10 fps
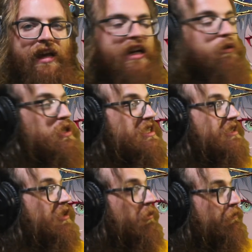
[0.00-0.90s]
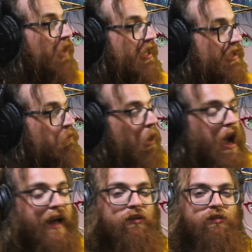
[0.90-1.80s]
And it was still fucking
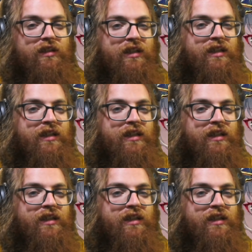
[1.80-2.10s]
wild.